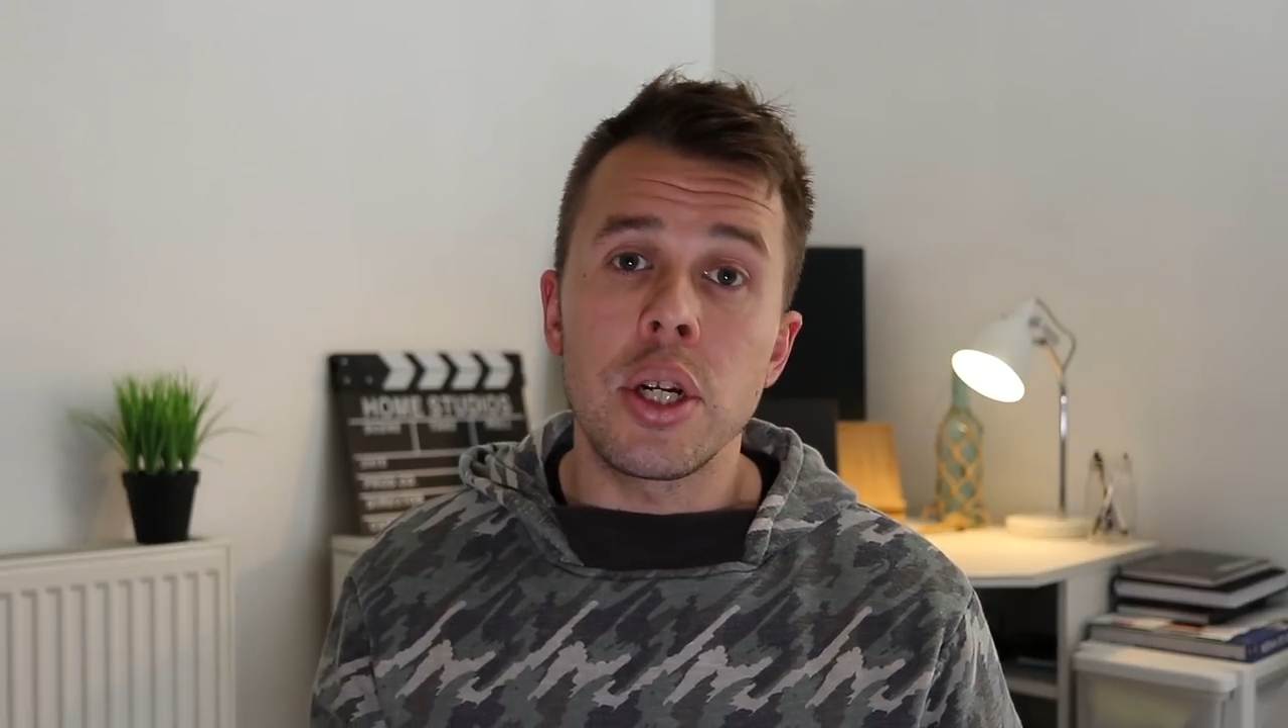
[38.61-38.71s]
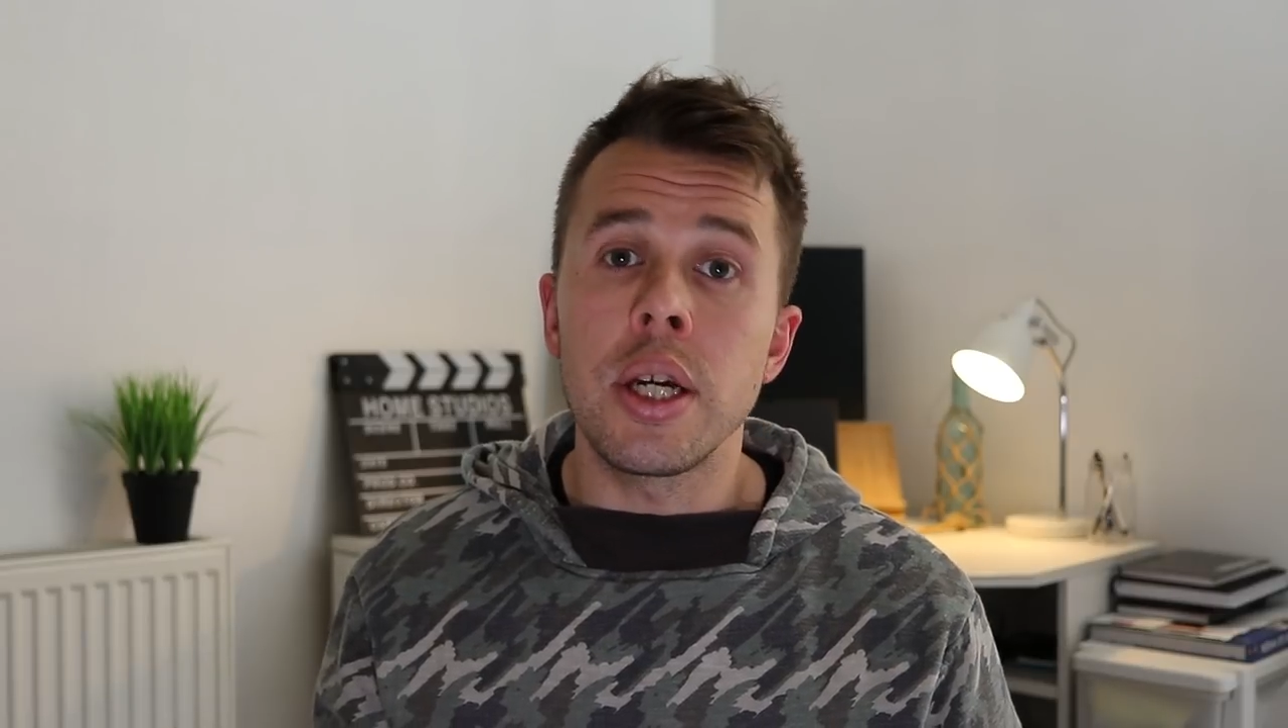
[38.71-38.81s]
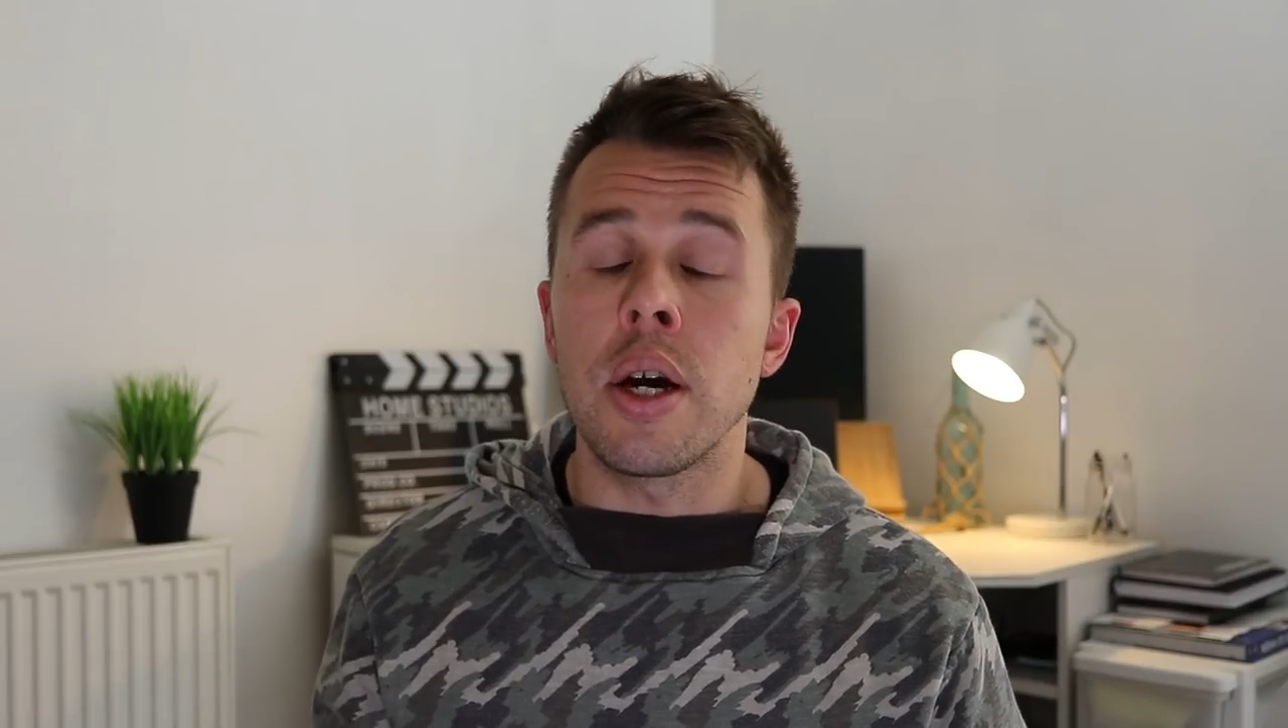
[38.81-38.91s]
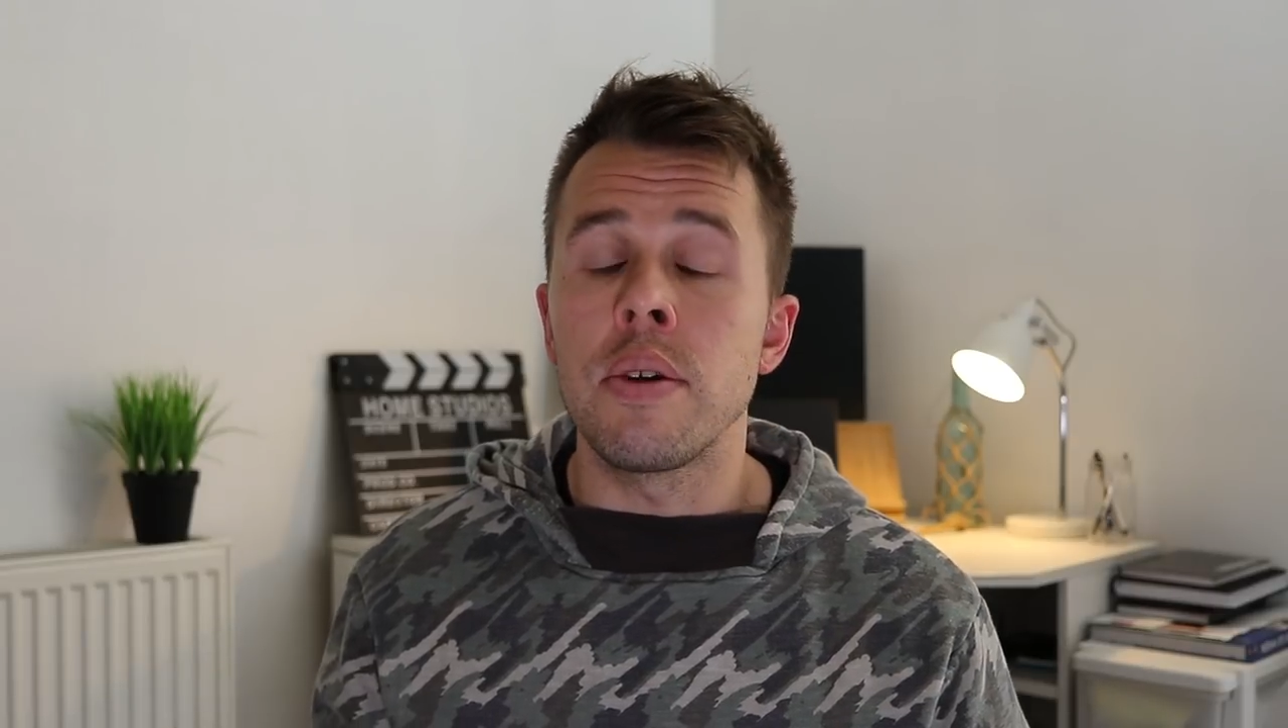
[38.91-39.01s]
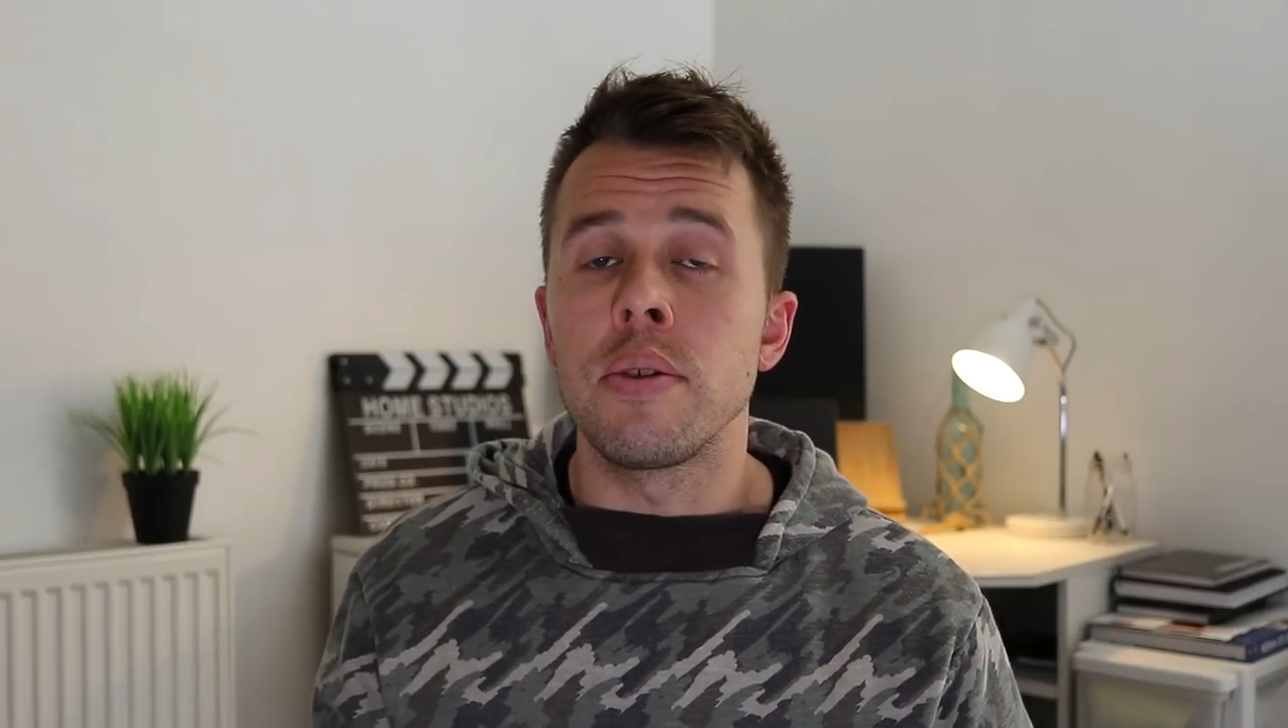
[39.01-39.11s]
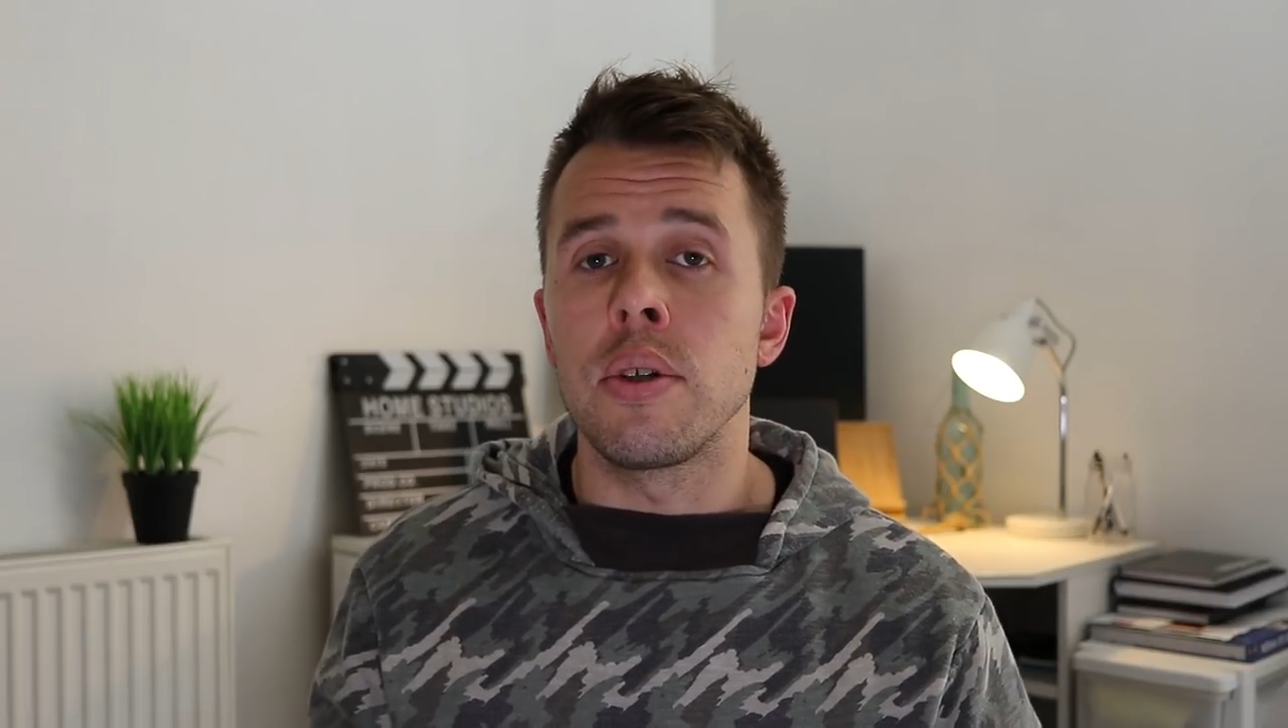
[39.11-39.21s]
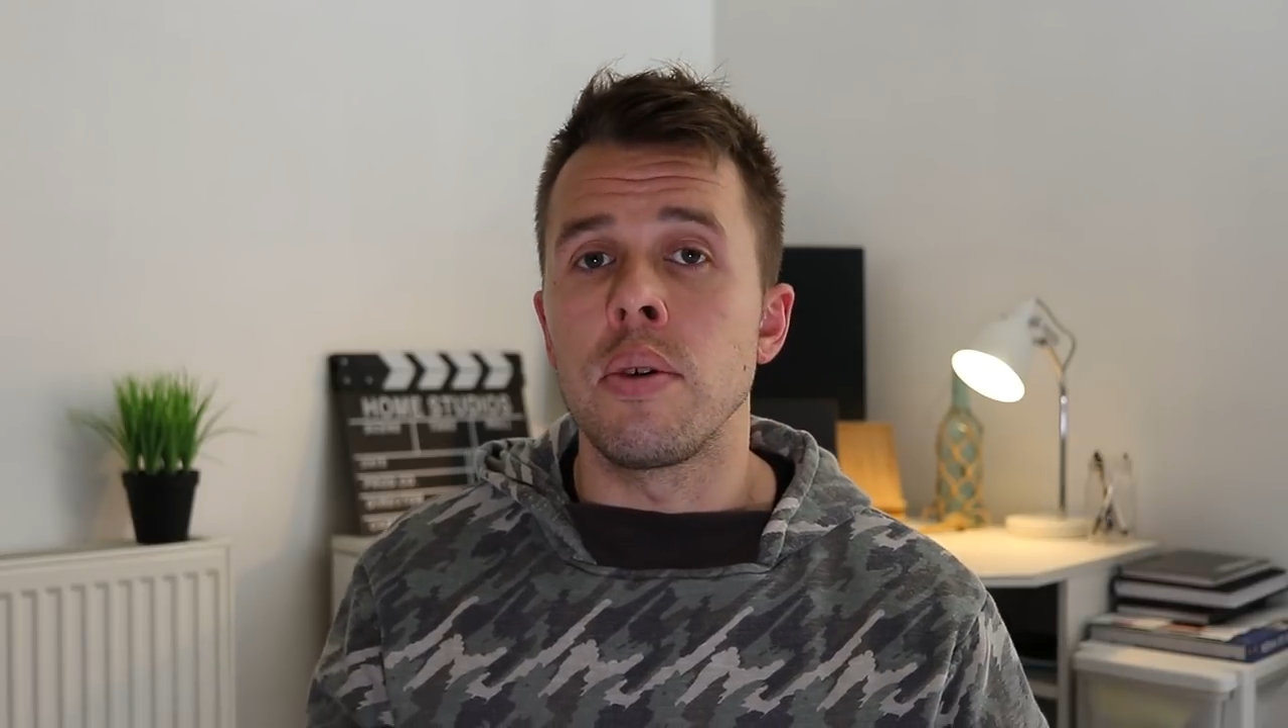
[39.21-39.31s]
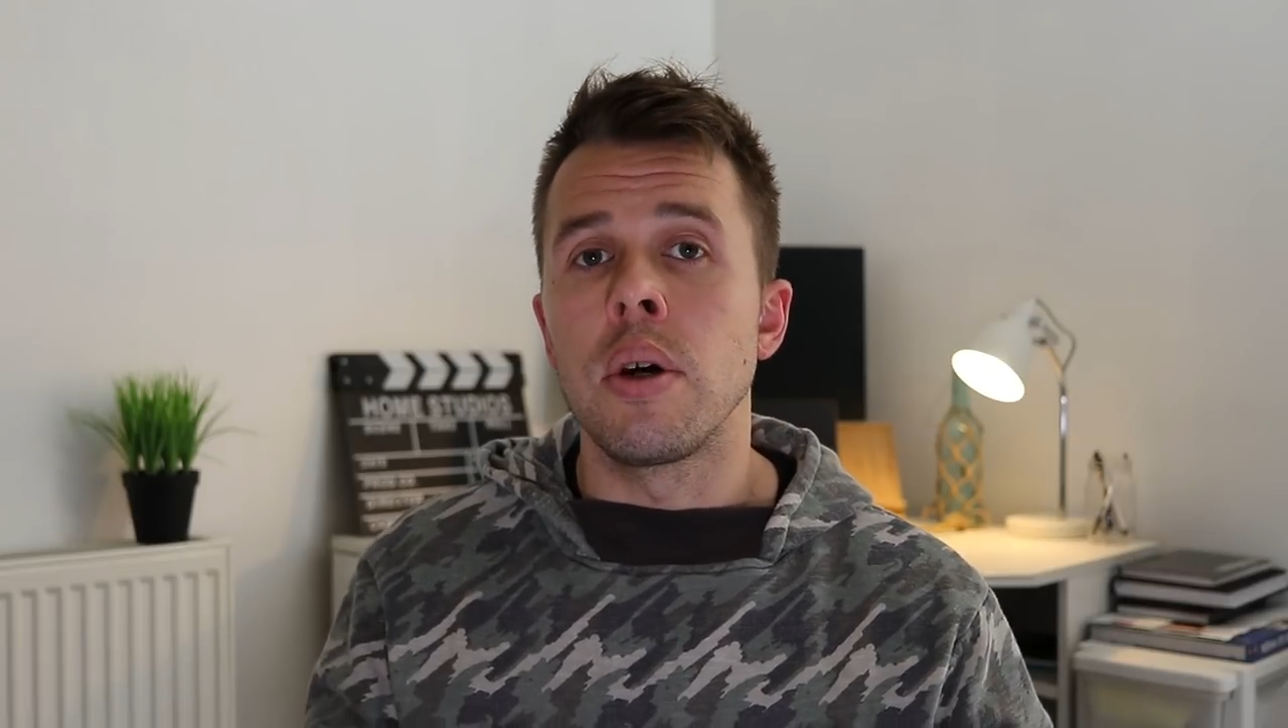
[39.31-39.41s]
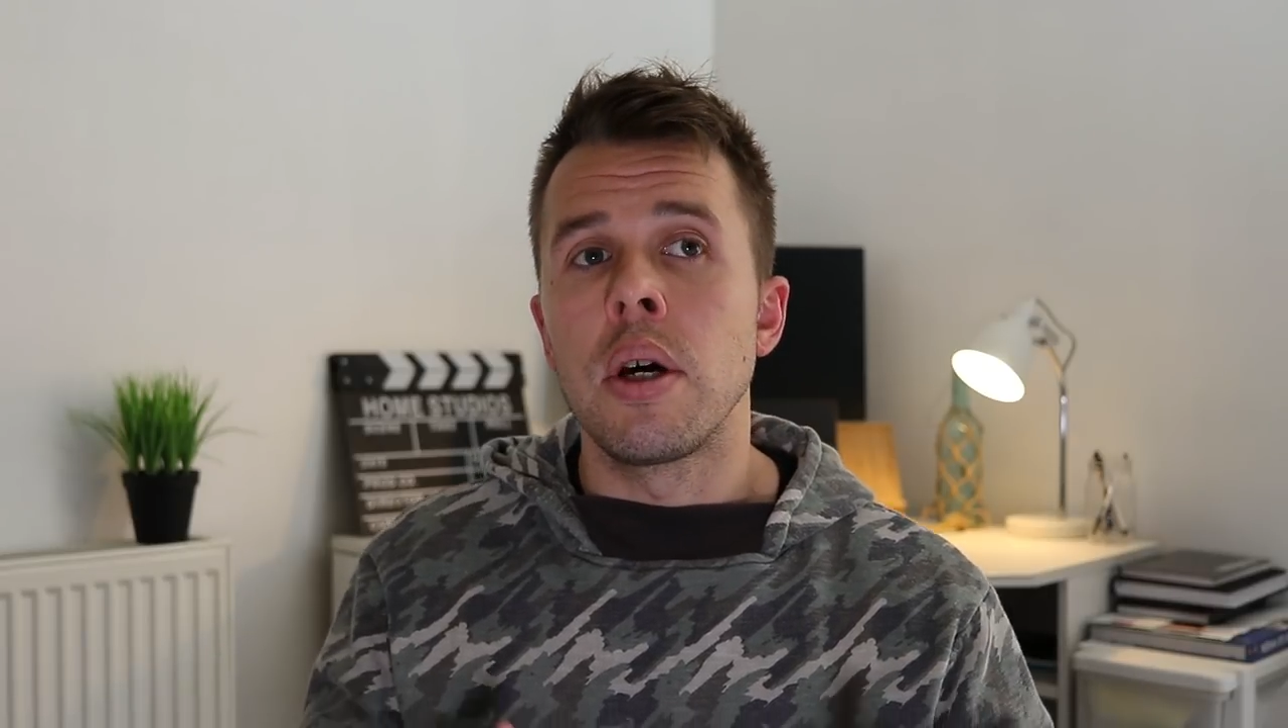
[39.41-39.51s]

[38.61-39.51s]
going to